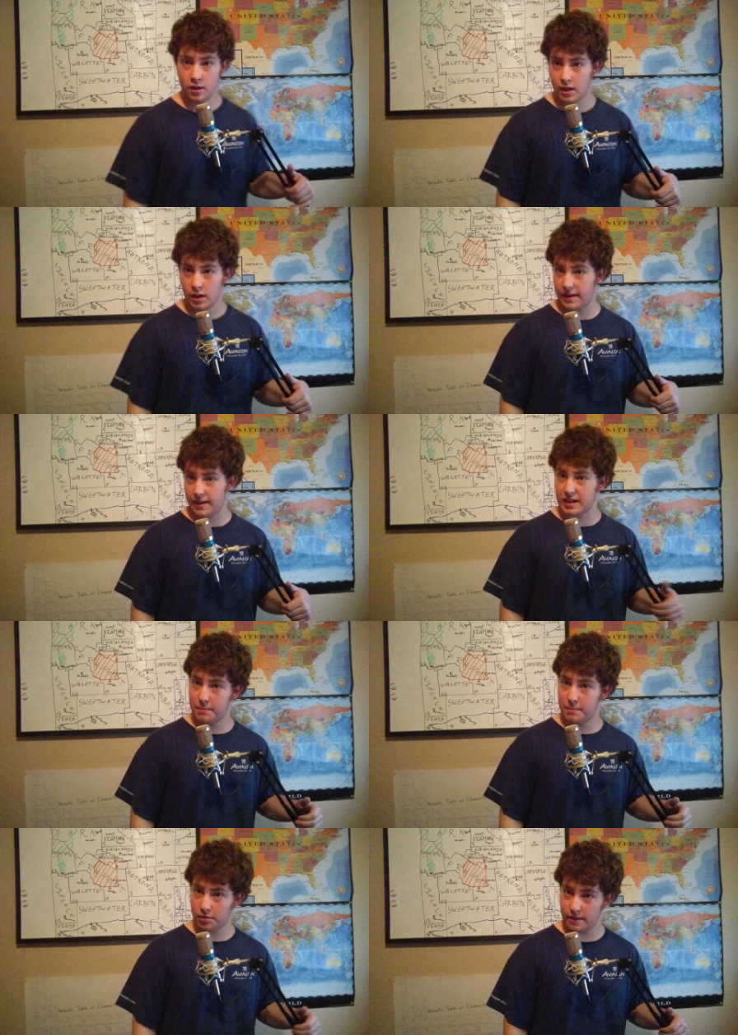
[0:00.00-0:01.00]
In fact,
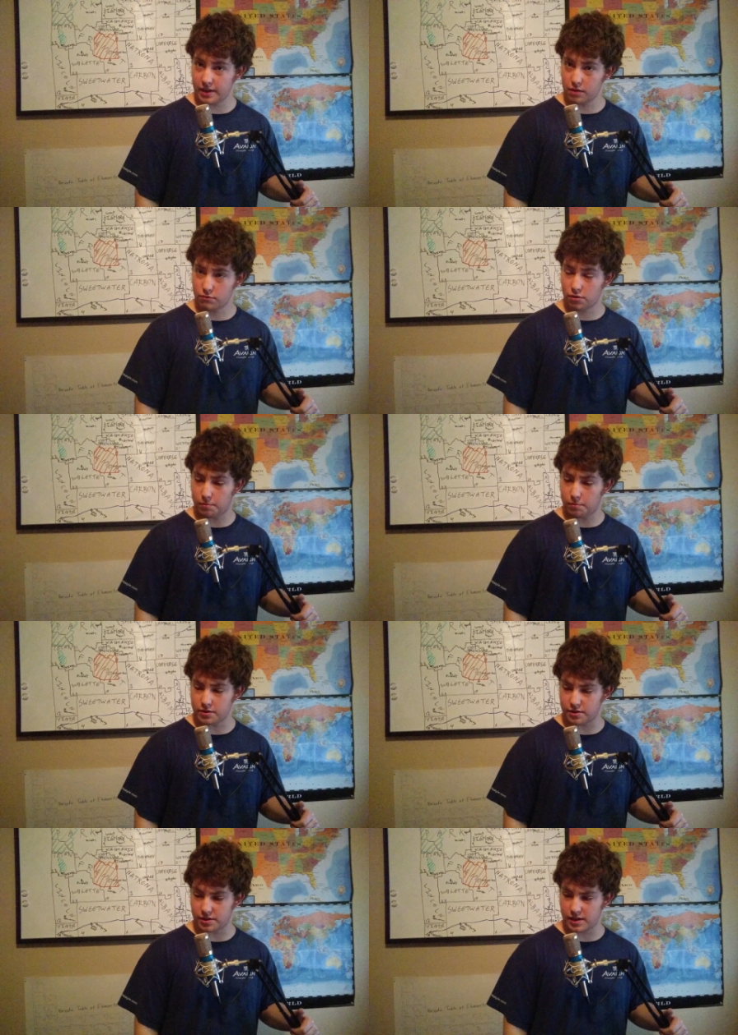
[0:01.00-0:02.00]
people living in rural
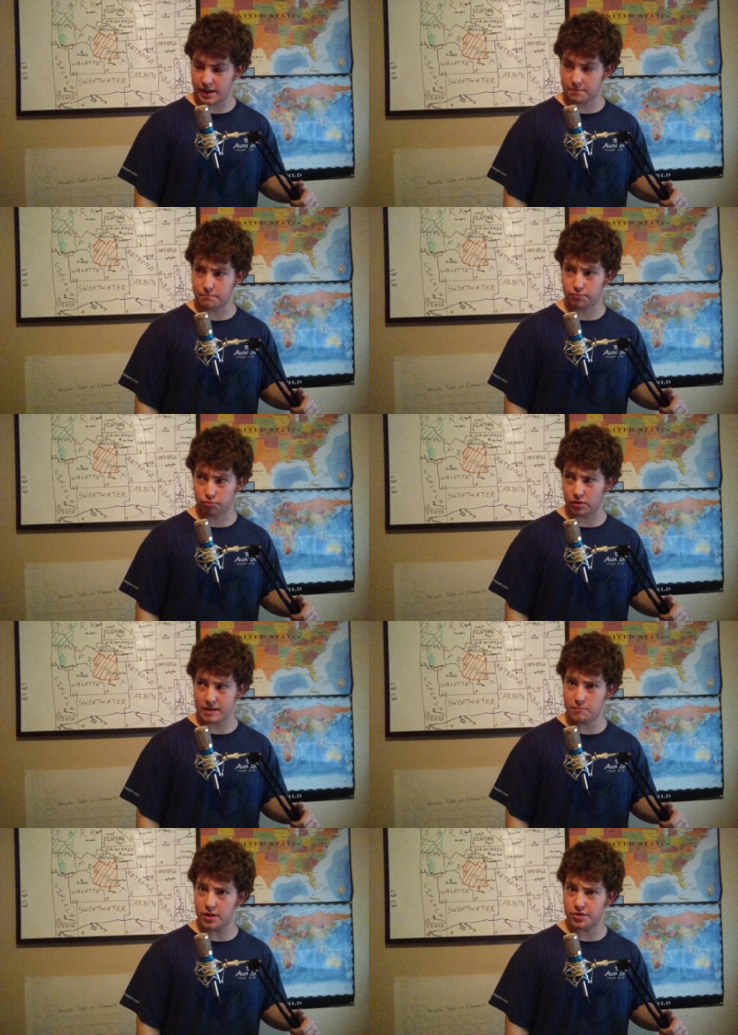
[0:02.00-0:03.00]
parts of the state
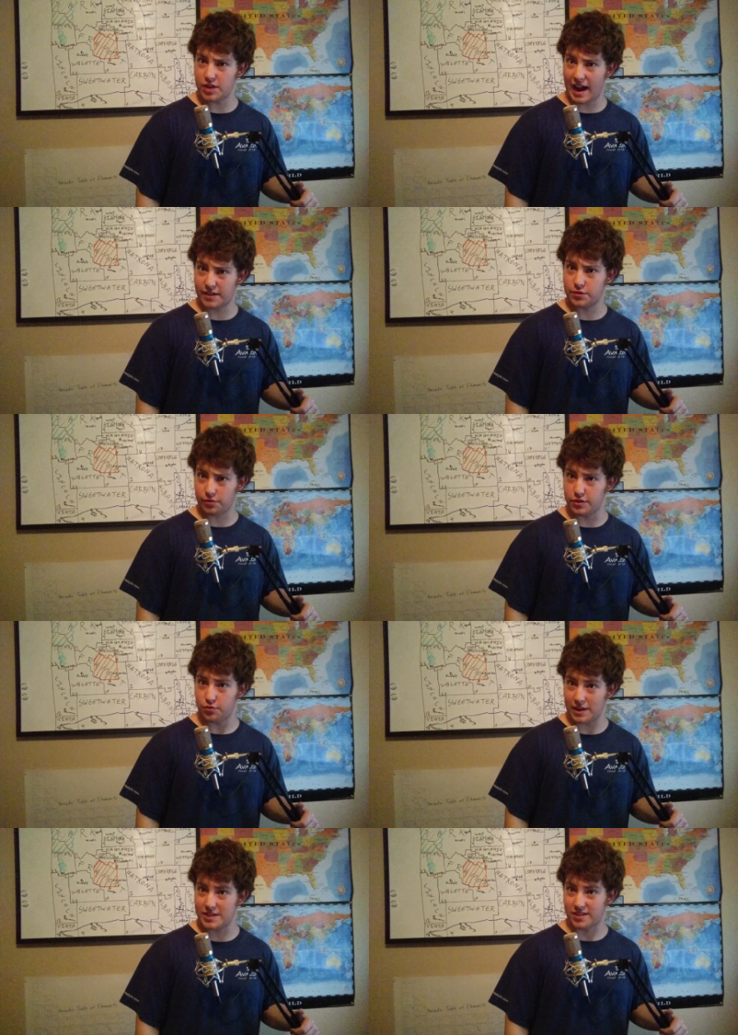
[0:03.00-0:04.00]
pretty much actually
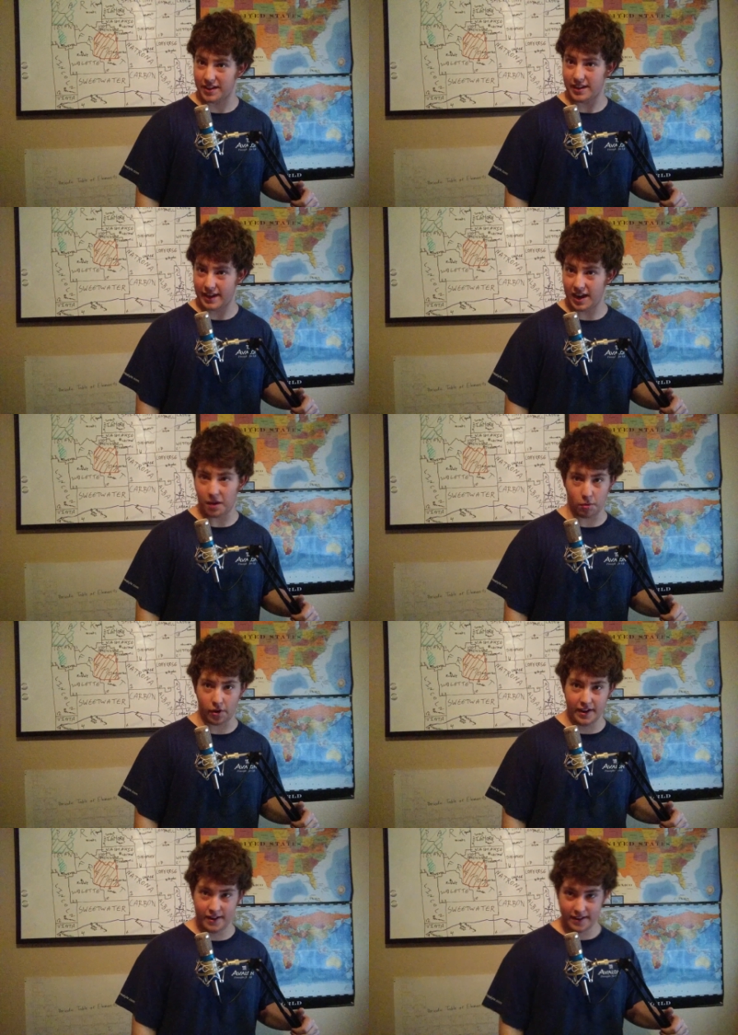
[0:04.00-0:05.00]
dress like a
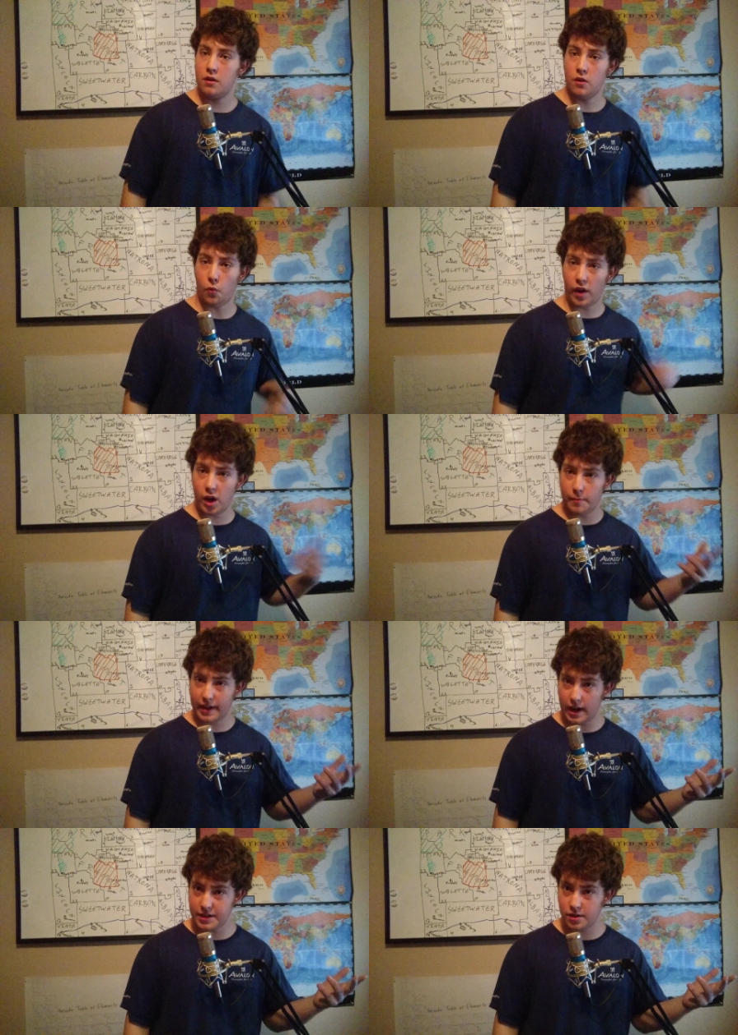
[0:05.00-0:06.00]
cowboy.
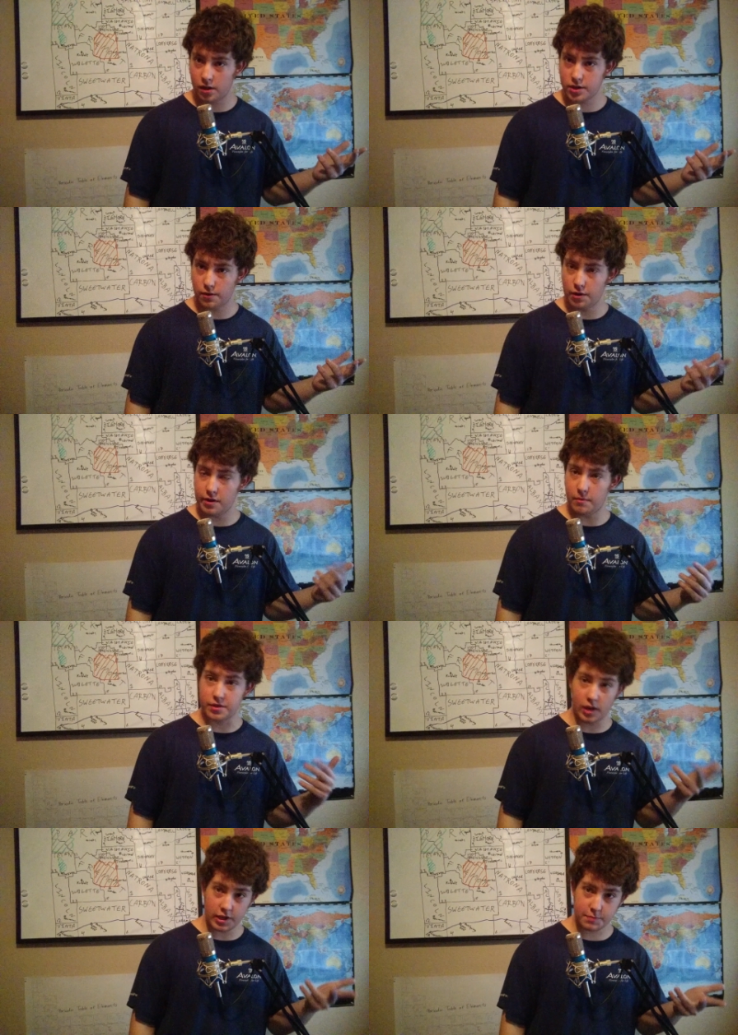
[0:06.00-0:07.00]
Wyomingites also own the
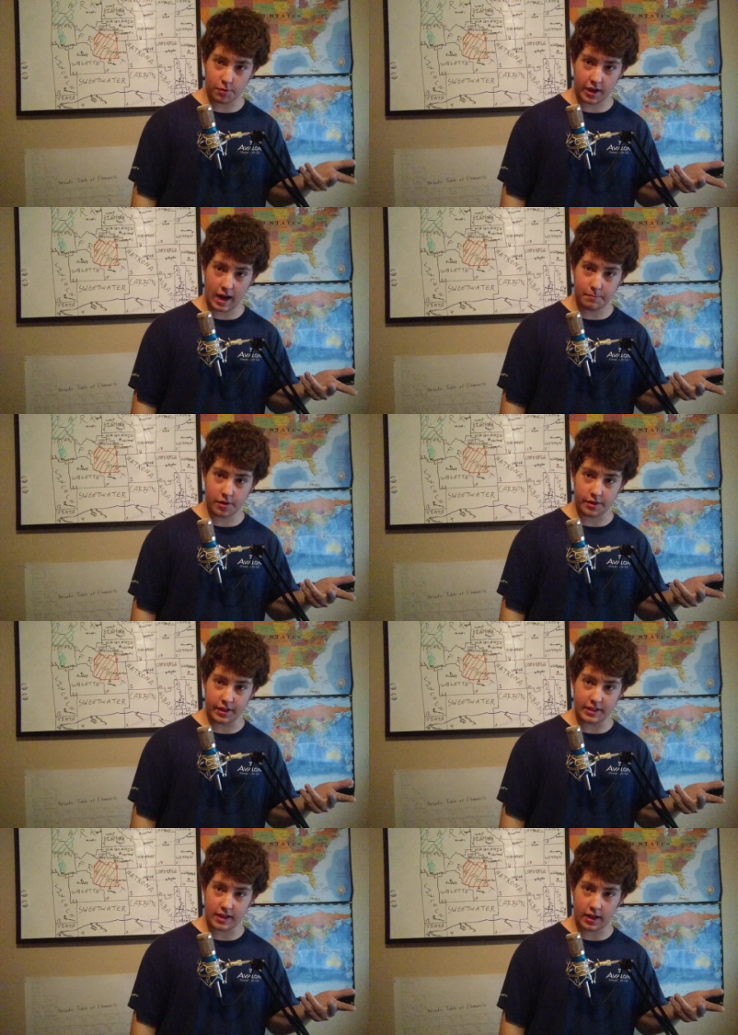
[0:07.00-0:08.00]
most guns per capita in
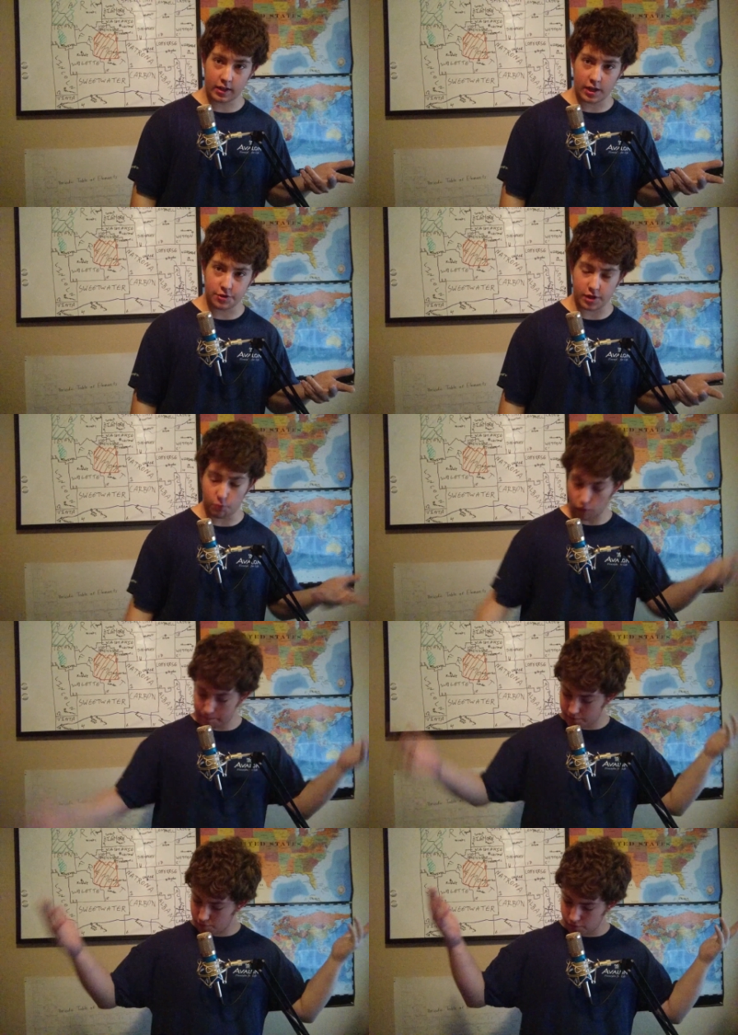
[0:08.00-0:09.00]
the entire country, and
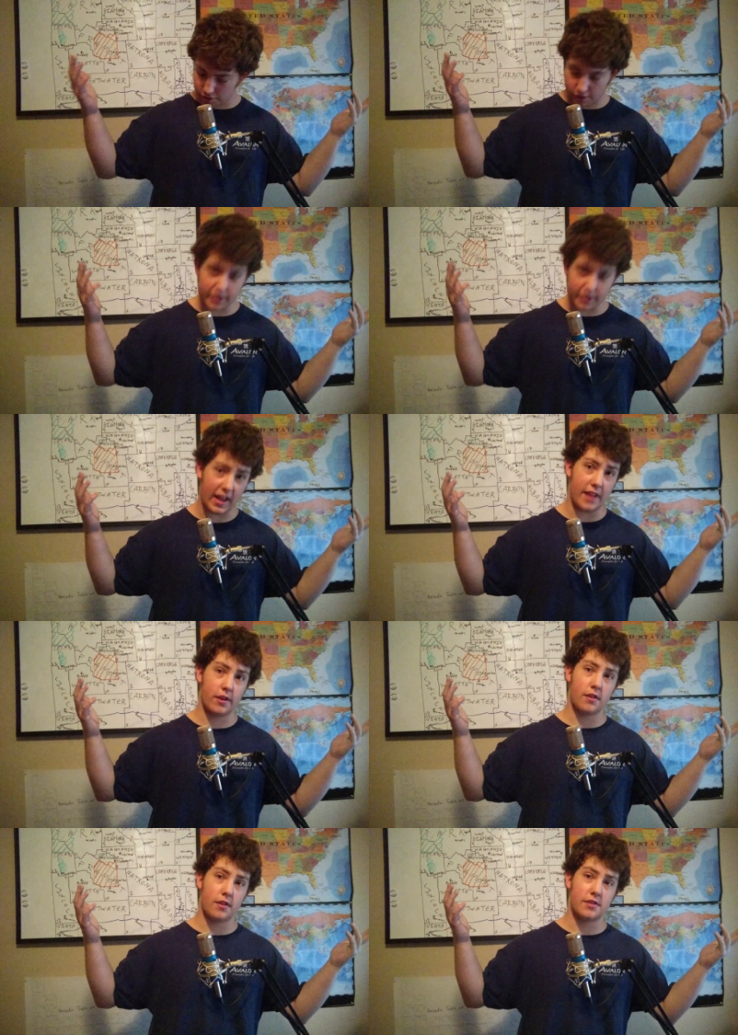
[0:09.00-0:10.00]
whoops, would you look at that,
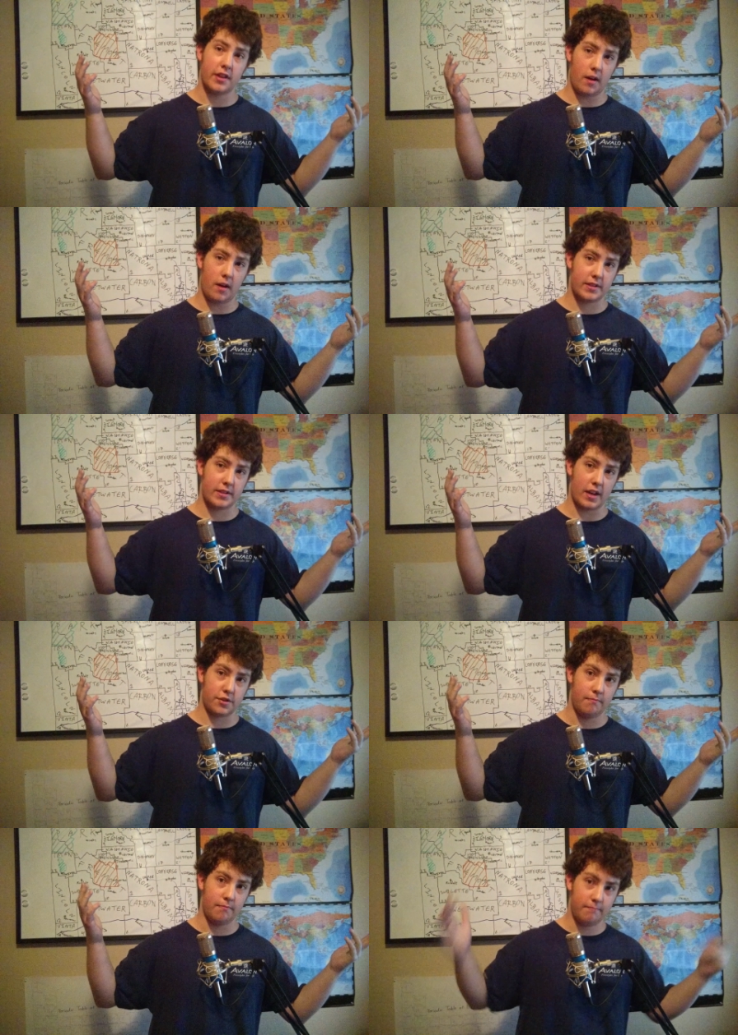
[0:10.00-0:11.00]
there goes the comments section.